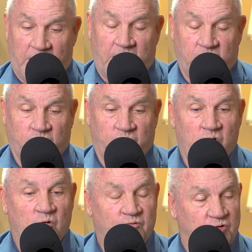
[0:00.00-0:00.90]
I don't
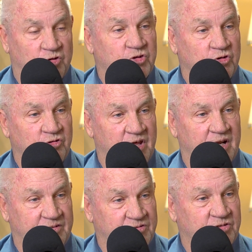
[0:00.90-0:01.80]
know for sure that
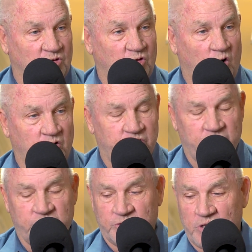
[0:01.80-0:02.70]
it's the
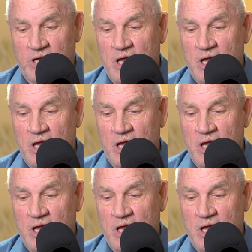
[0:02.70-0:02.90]
largest.